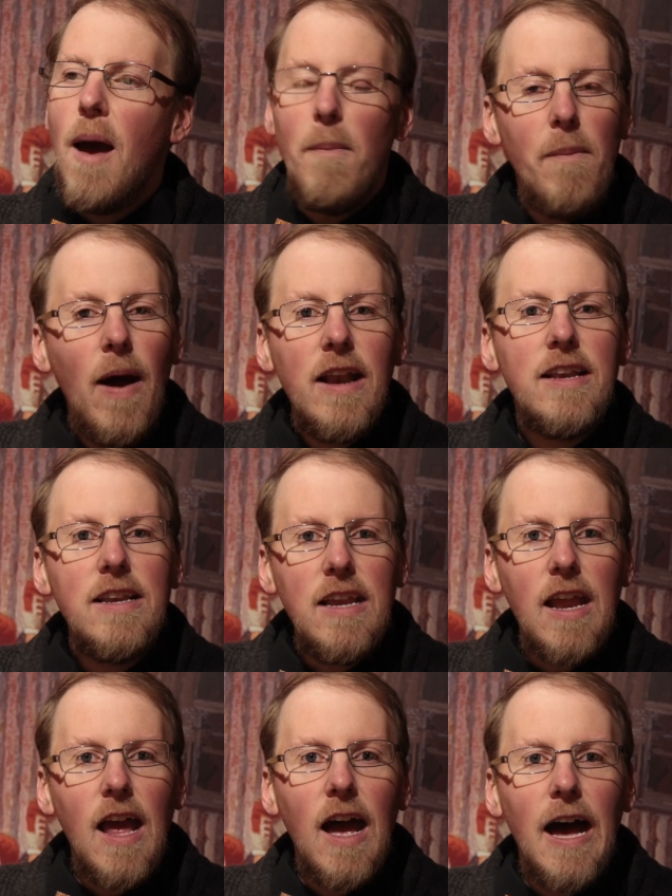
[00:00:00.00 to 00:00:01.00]
But
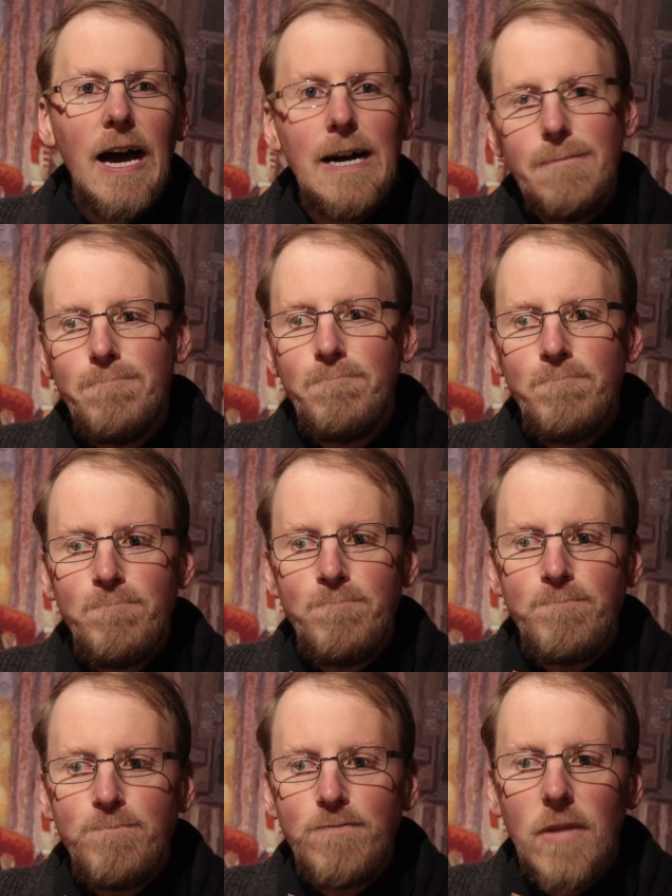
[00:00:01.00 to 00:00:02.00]

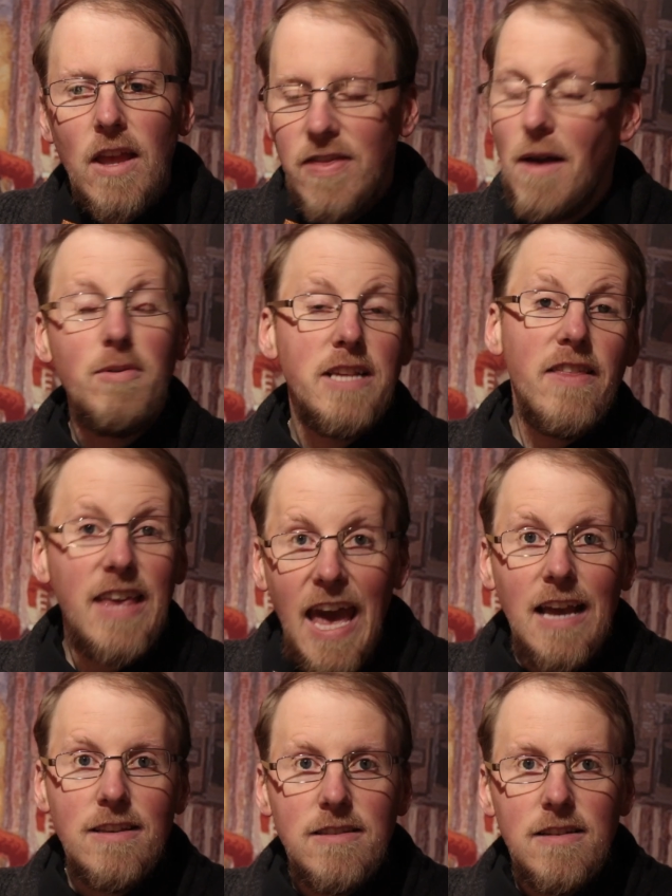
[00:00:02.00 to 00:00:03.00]
that was not the
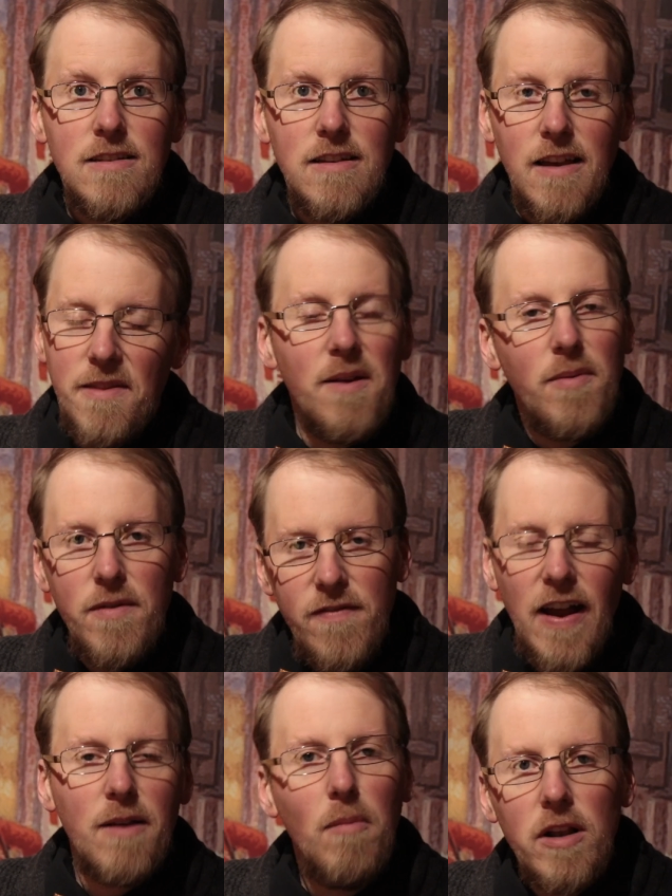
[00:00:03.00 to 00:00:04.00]
case. There were in
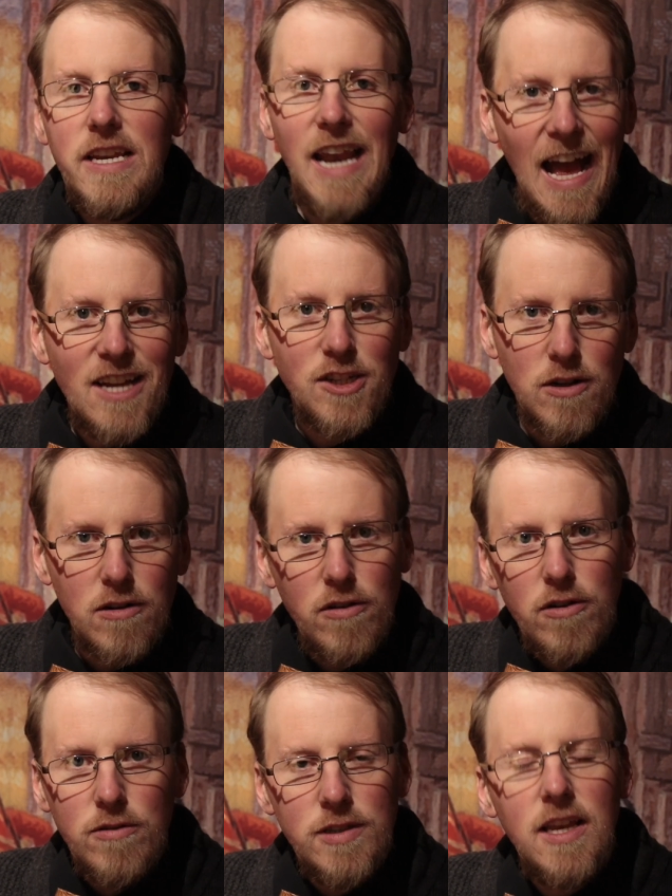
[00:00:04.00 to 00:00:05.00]
fact multinational
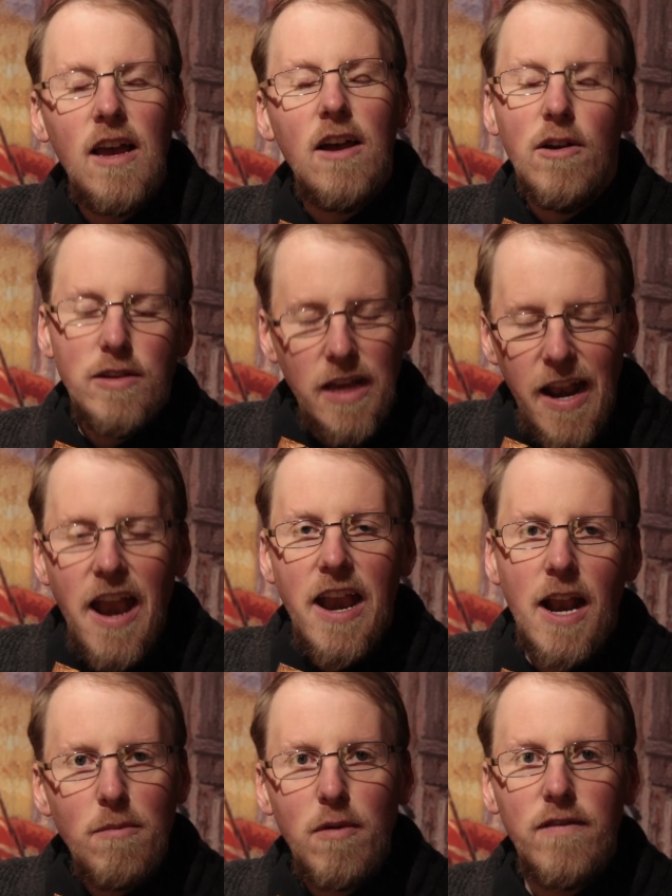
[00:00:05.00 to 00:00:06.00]
crews who's on any
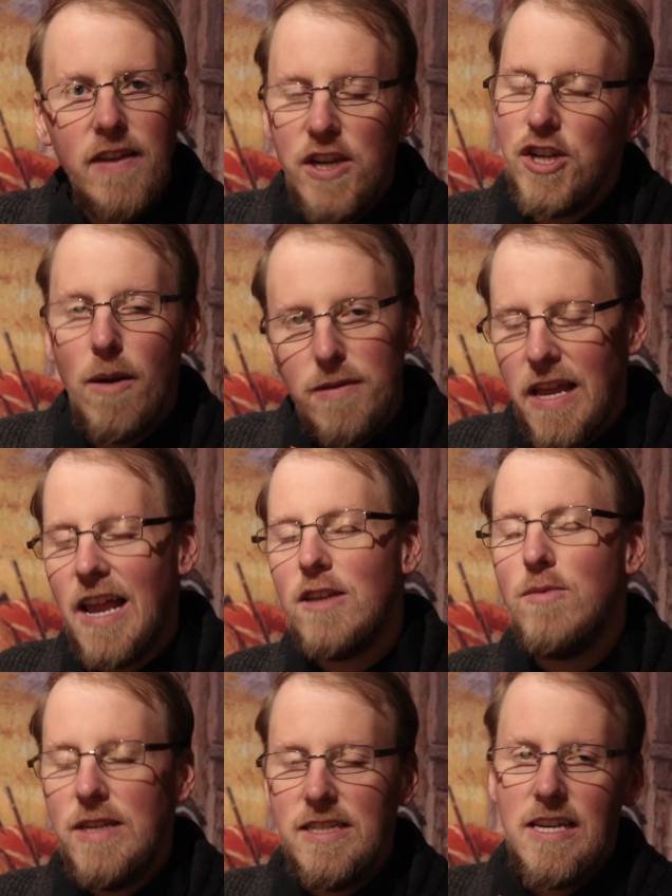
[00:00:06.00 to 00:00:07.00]
number of these ships, and as
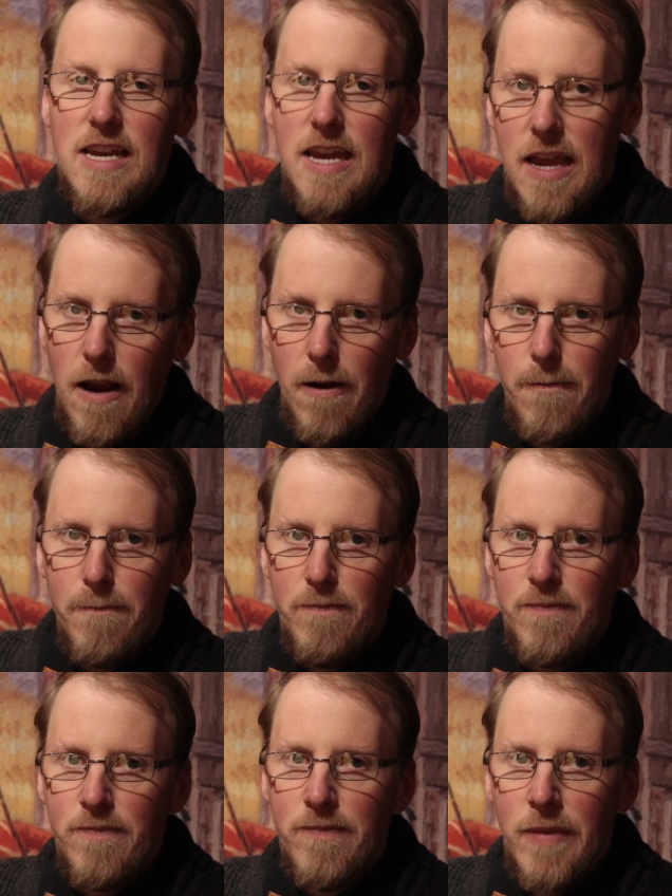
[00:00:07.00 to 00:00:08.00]
we see here.
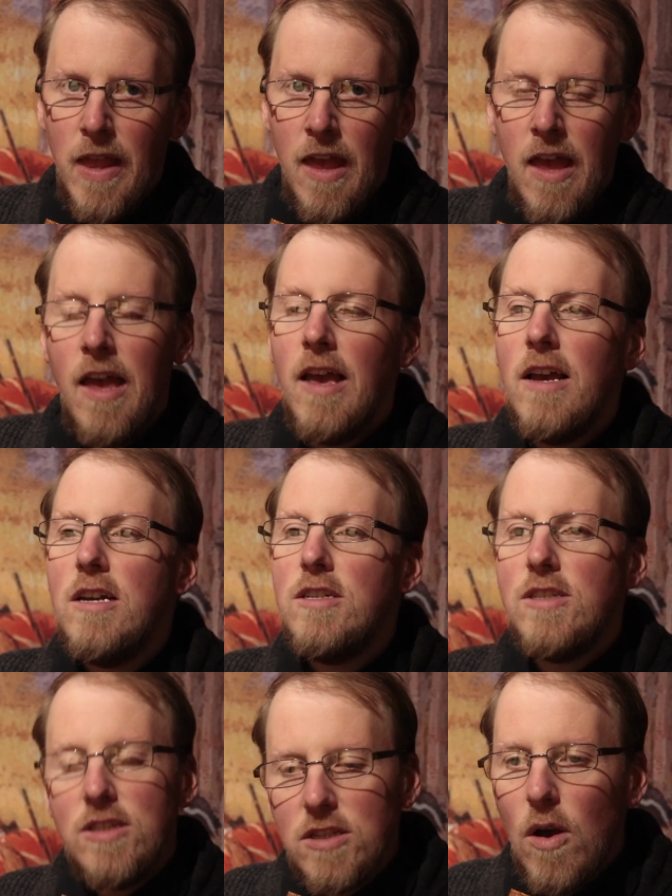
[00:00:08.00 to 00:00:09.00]

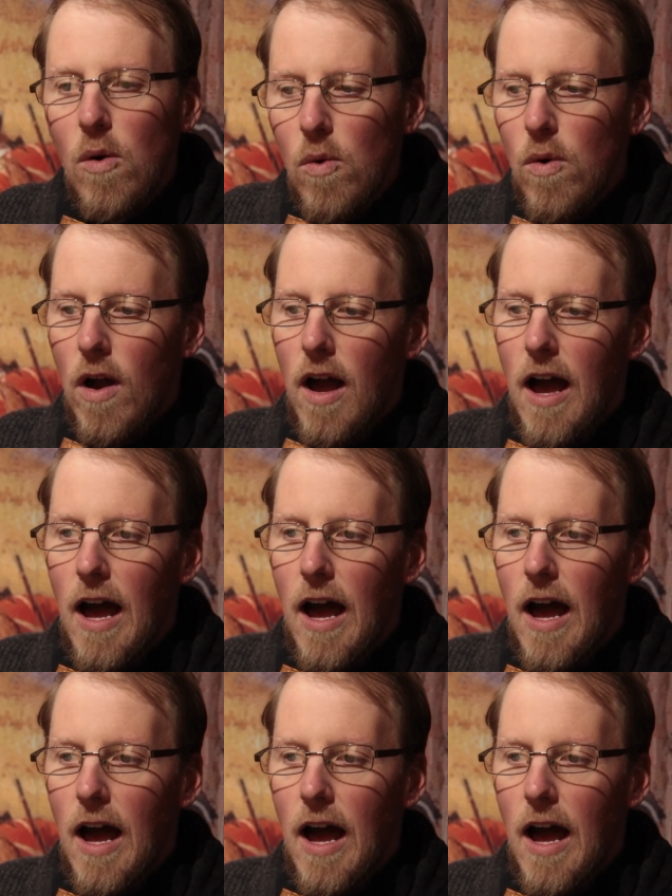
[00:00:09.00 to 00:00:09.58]
So